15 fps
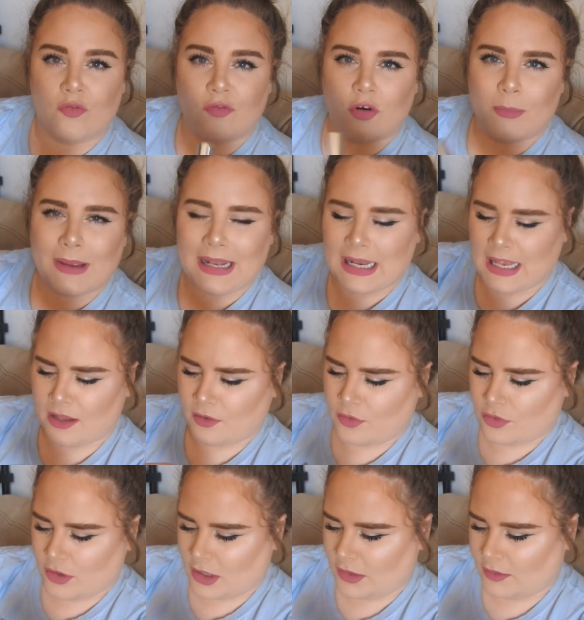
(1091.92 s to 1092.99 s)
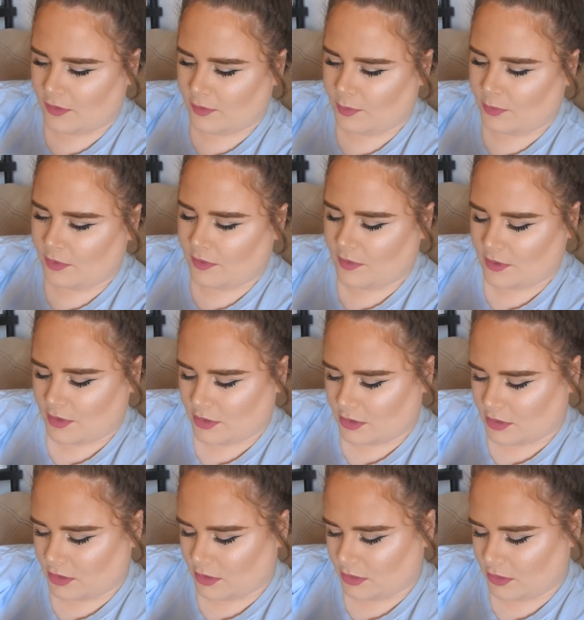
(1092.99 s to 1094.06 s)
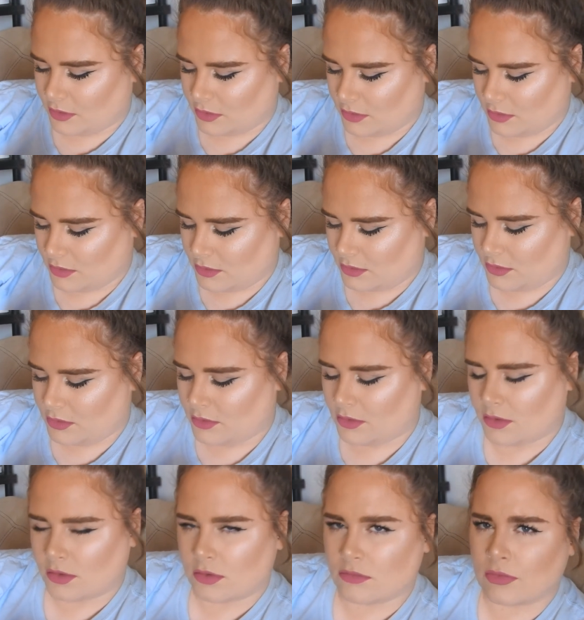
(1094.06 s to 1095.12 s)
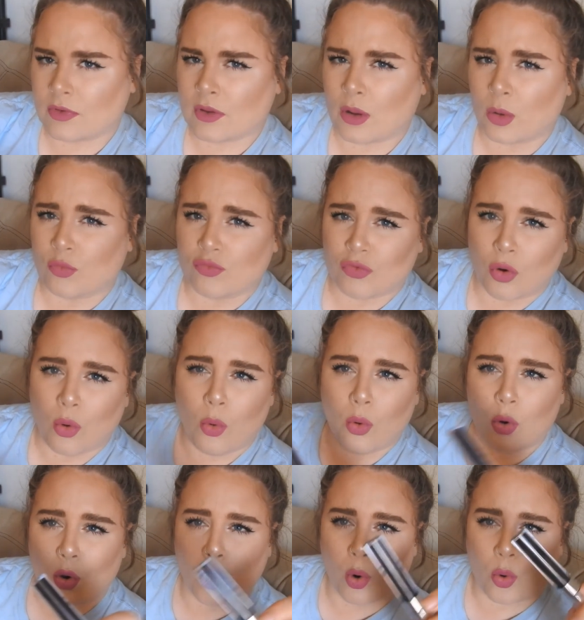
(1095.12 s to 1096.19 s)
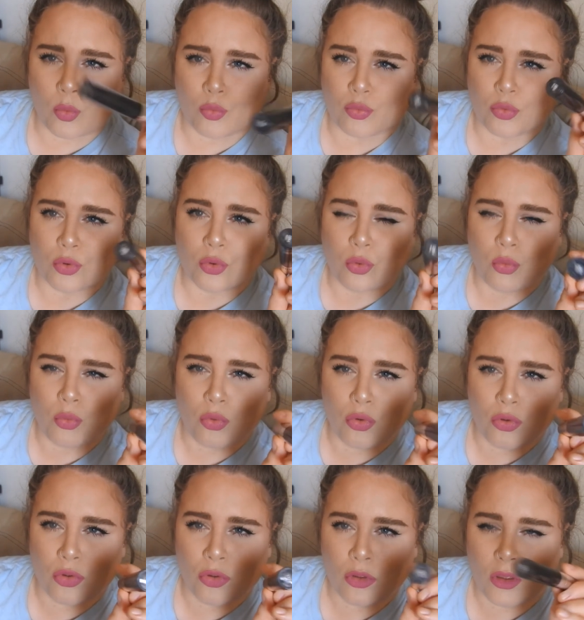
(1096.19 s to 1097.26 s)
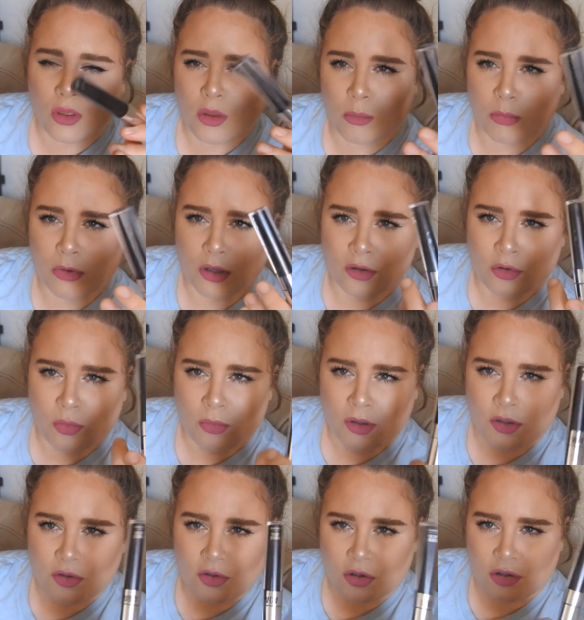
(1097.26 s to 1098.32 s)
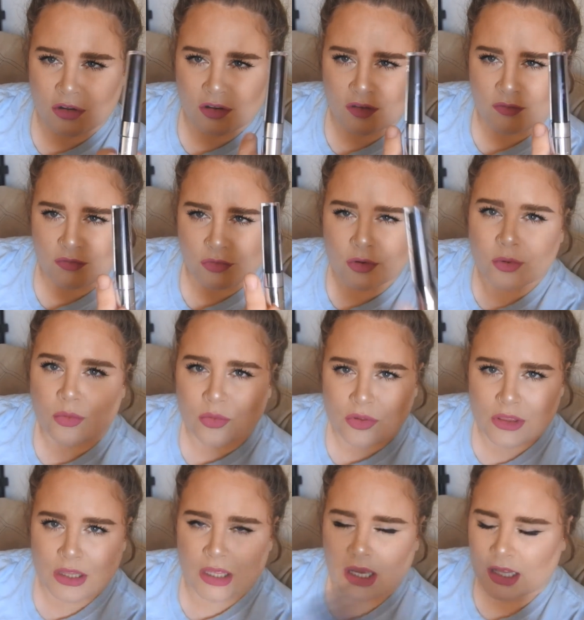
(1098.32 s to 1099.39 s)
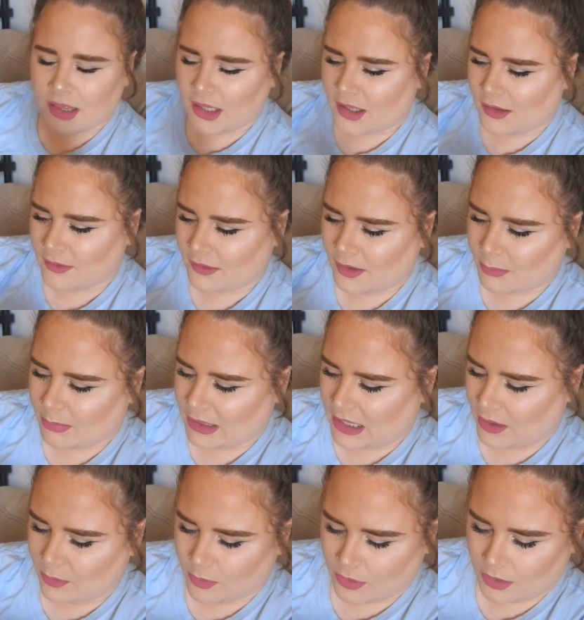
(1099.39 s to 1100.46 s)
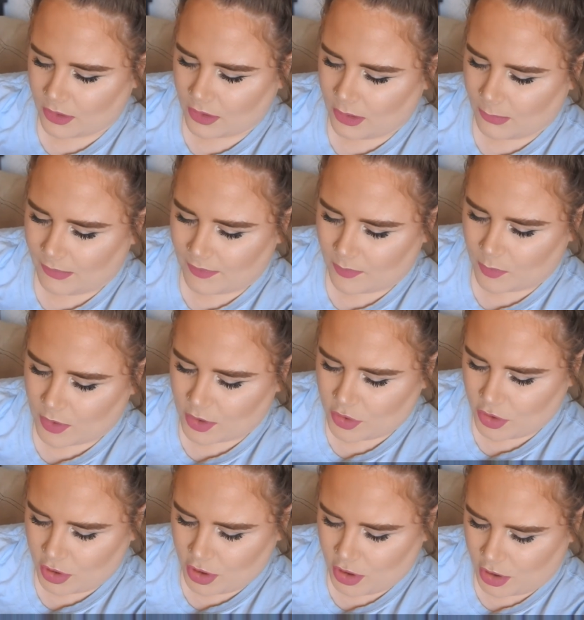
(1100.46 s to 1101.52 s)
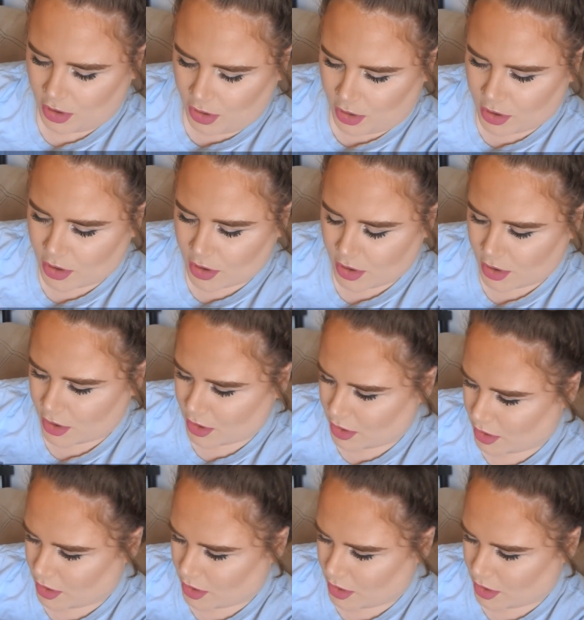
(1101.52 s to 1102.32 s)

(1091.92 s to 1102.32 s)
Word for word: for my last shade, this one is called Rogue or Rouge. I don't know why you call it Rouge. I think it's like a black one. Let me swatch it.